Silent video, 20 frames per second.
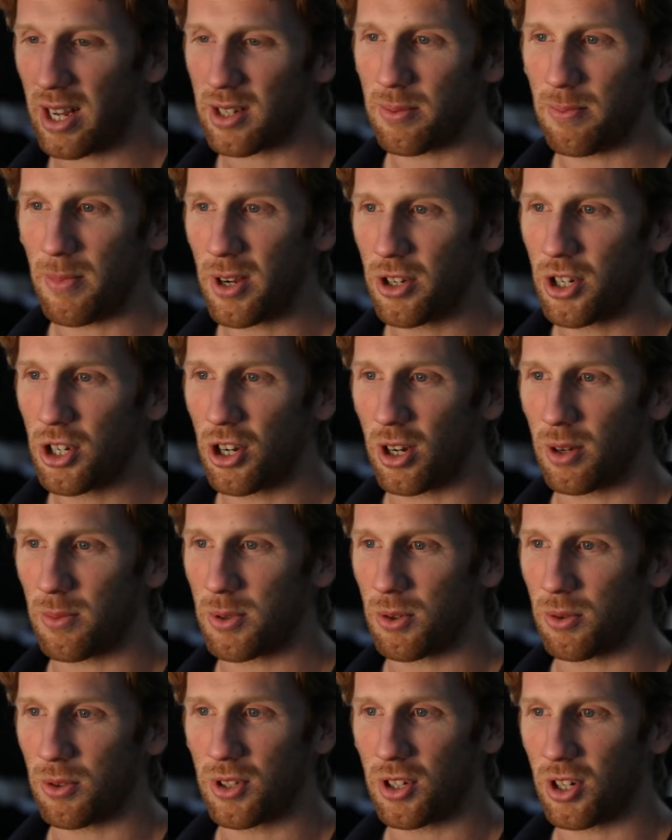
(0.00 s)
wax, most
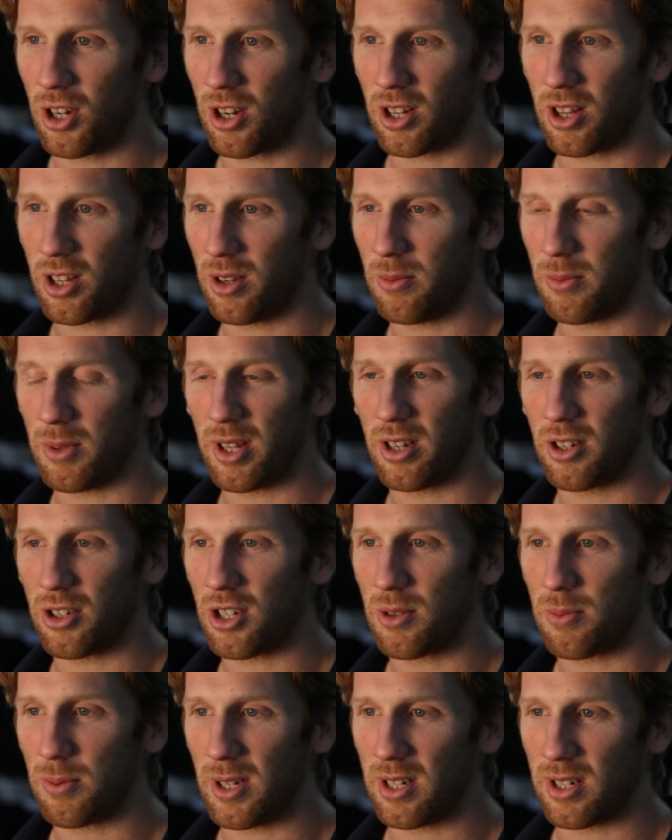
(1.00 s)
shops will stock them and they'll
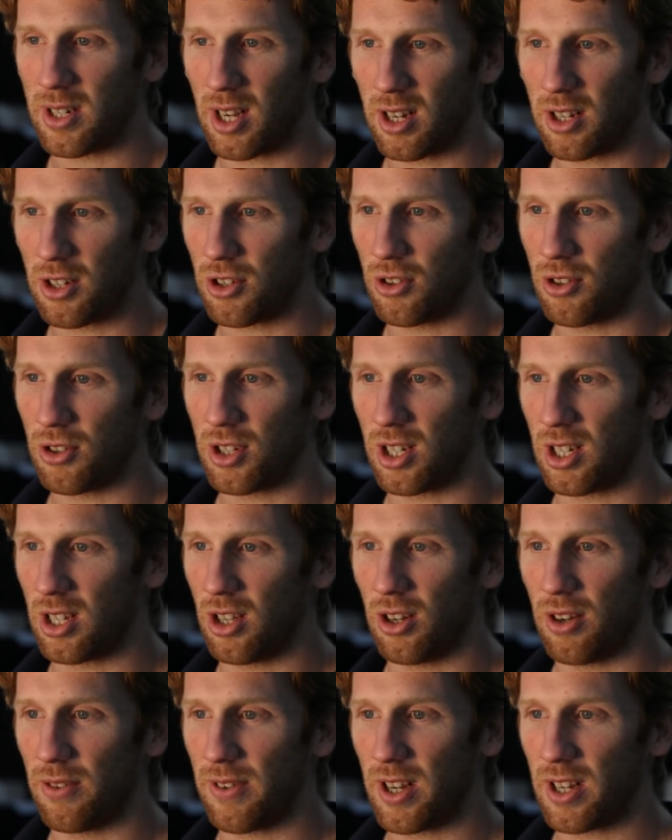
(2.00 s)
just be entitled to
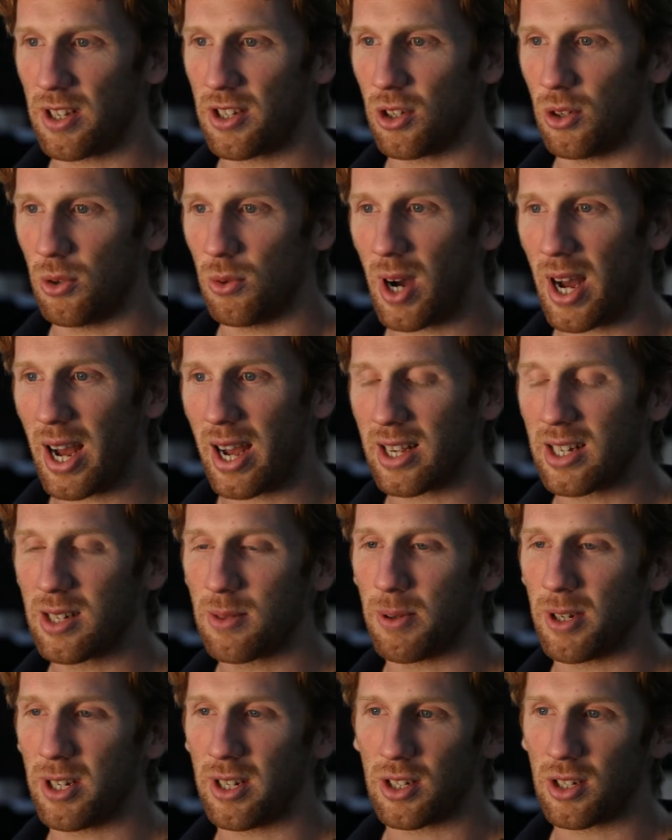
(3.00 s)
universal wax,
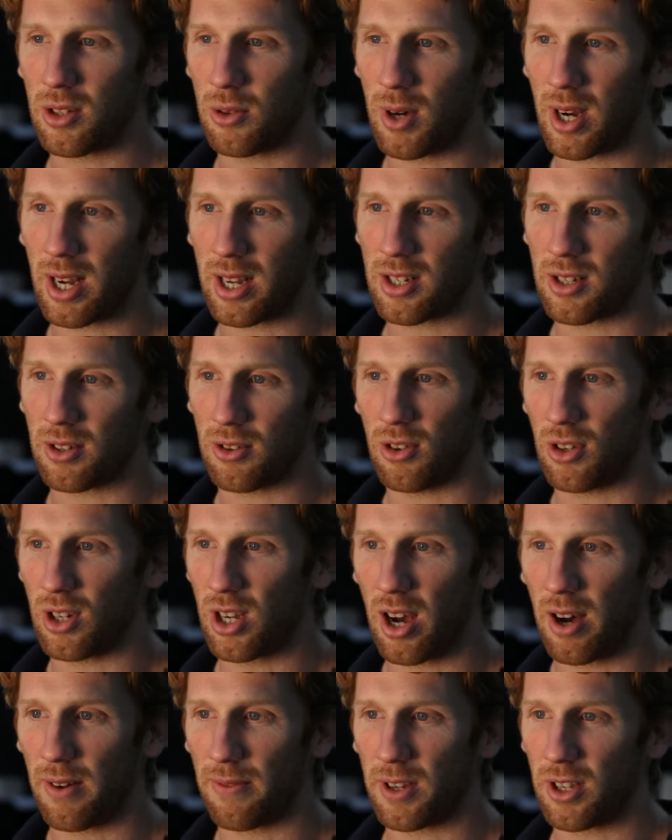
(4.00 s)
but it's a wax that will
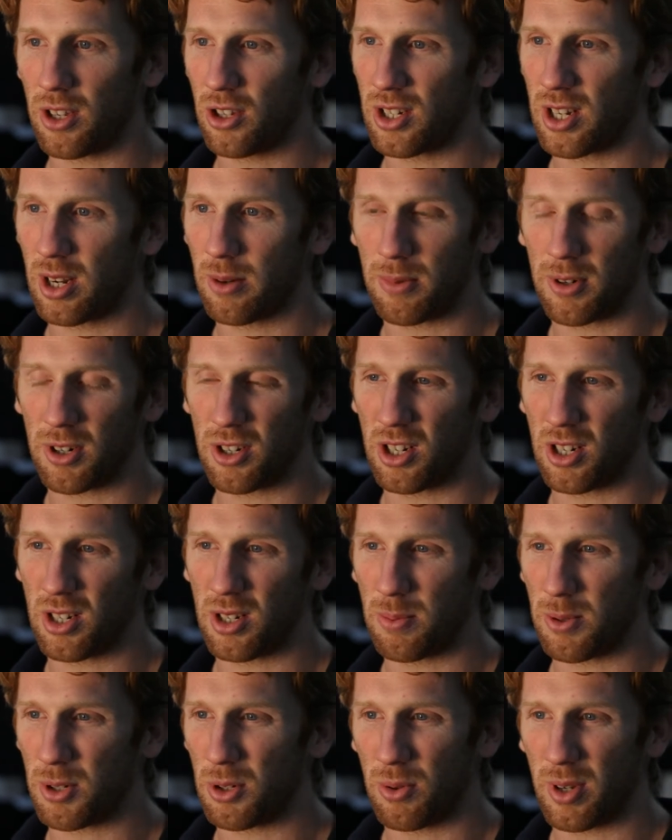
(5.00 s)
cover your
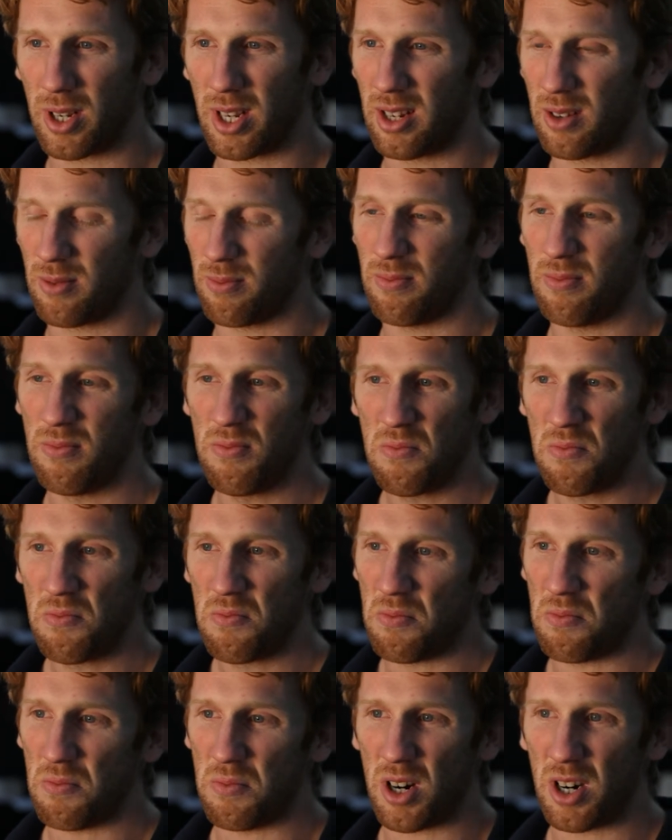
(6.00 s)
temperatures between
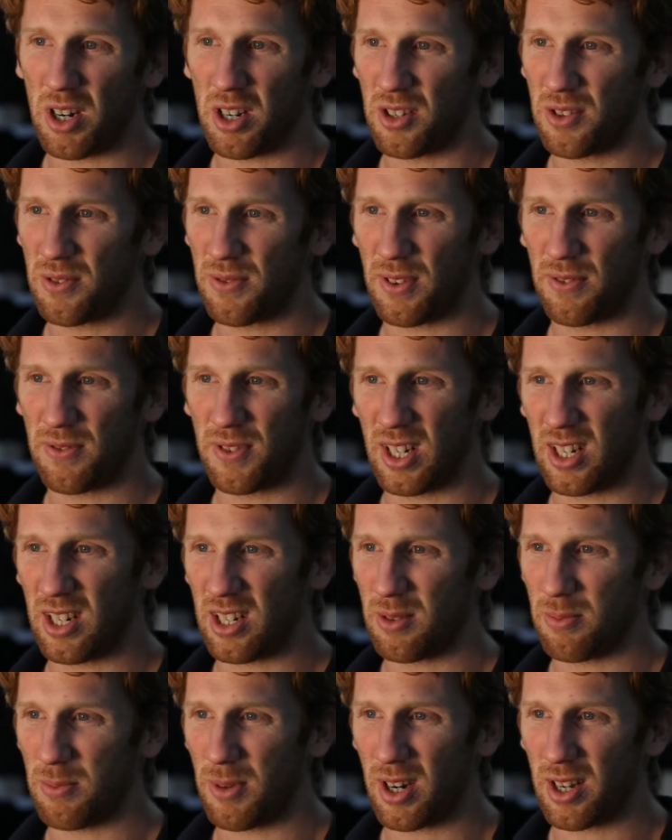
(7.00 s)

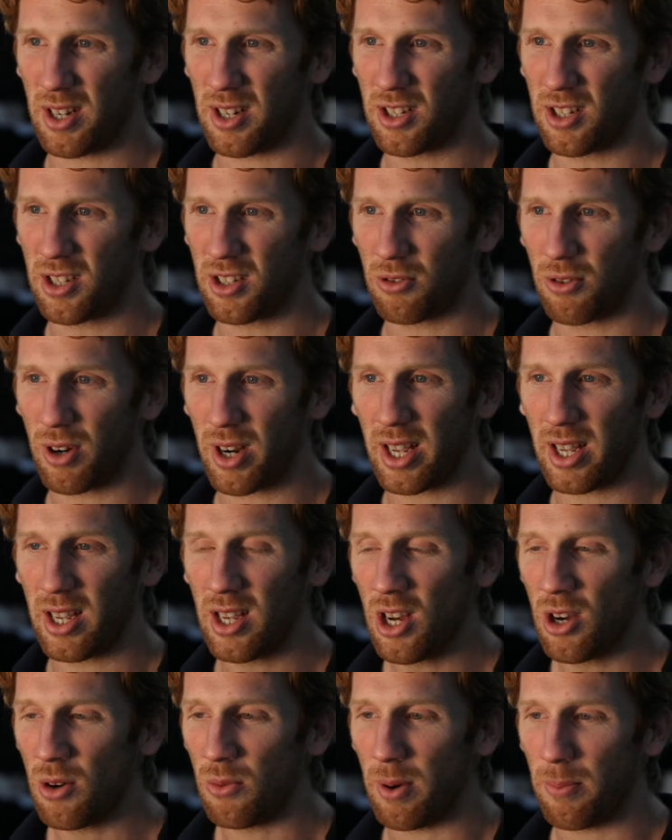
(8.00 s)
-15 to -3.
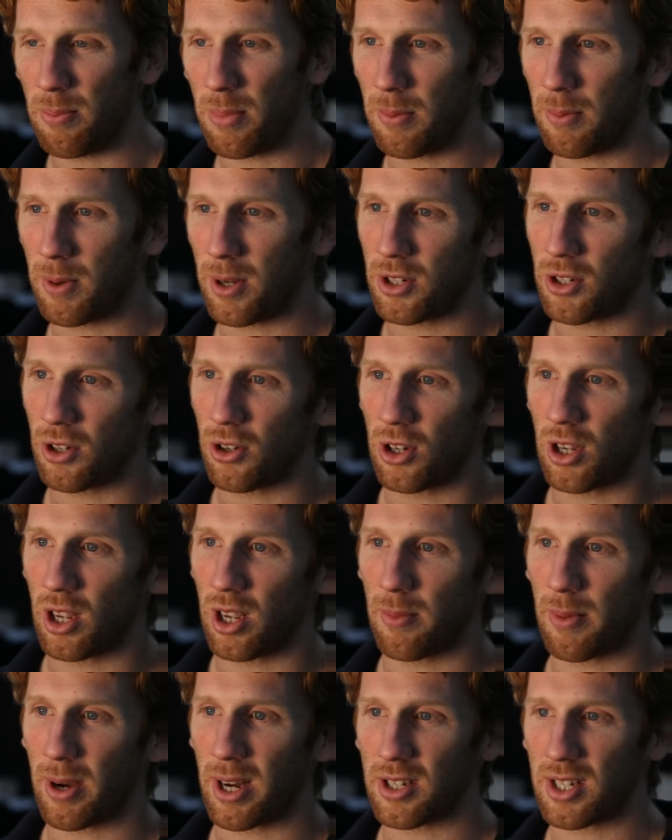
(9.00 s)
When people are
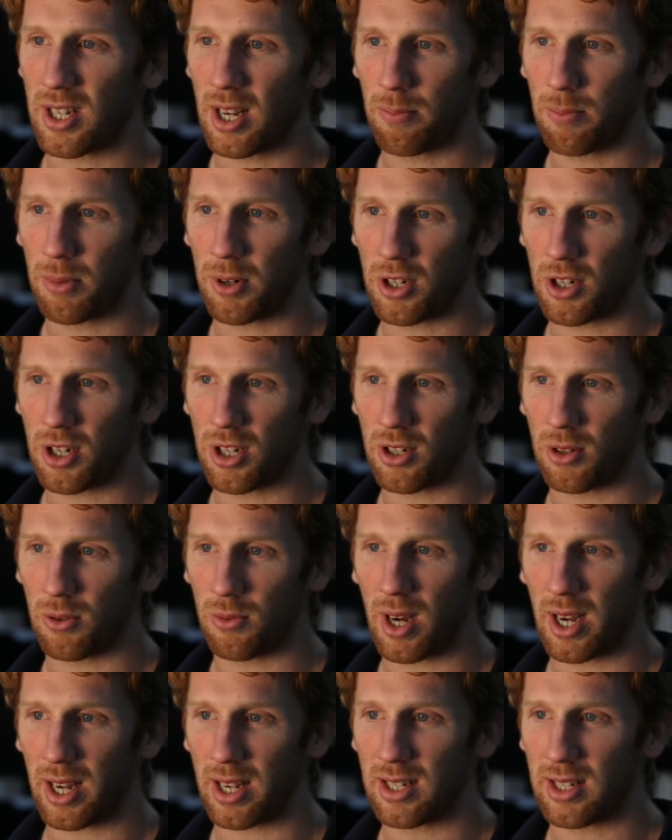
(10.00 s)
talking about temperatures
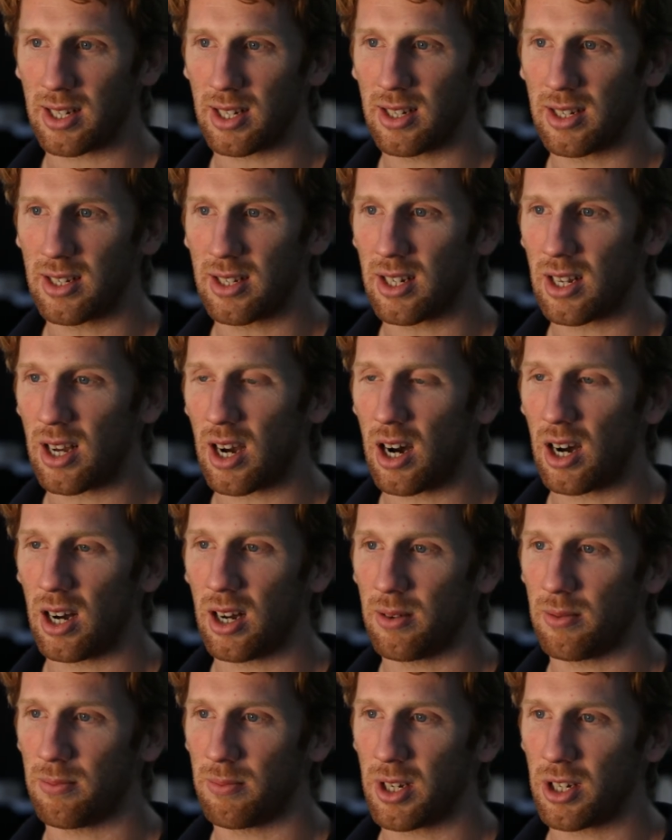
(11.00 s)
of waxes,
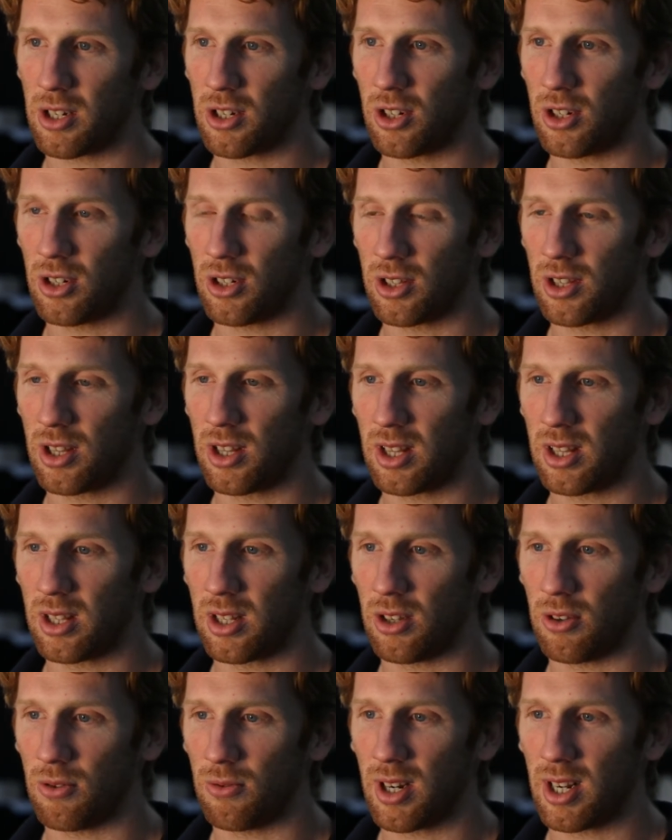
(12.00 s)
make sure
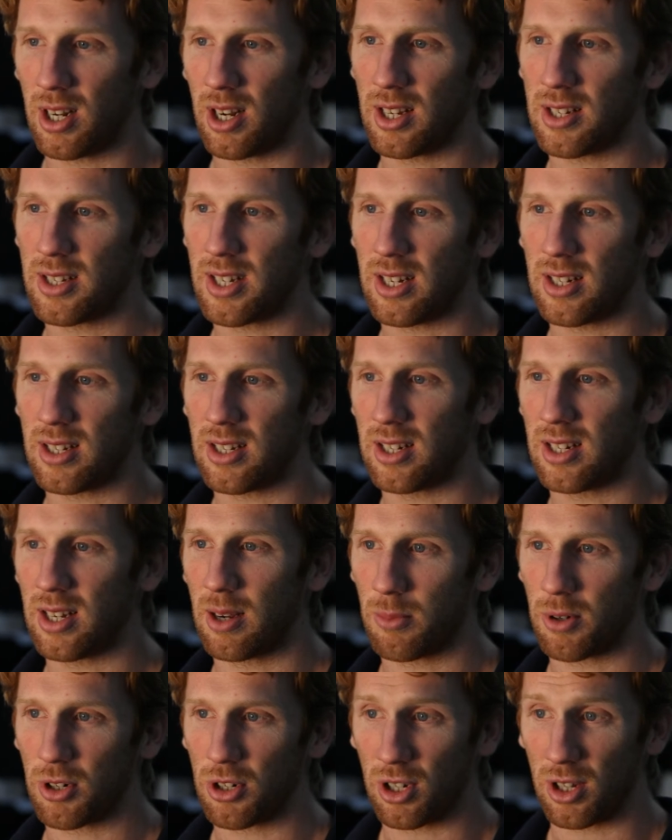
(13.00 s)
you realise it's the
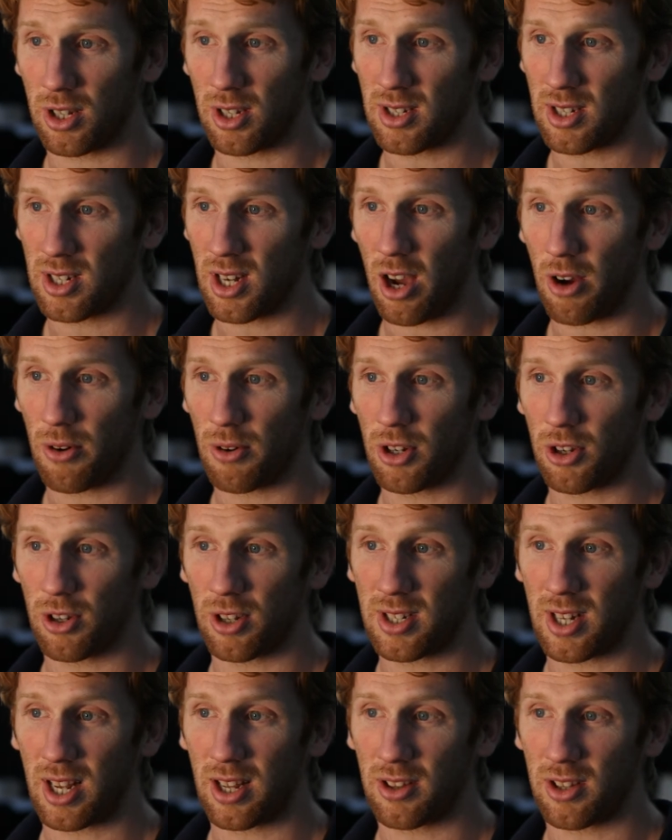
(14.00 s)
temperature of the snow and
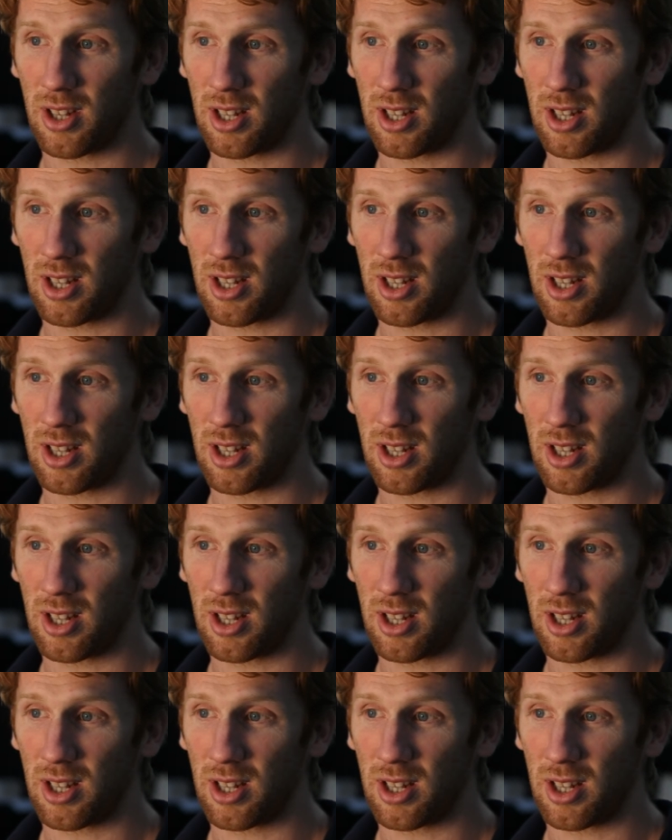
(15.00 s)
not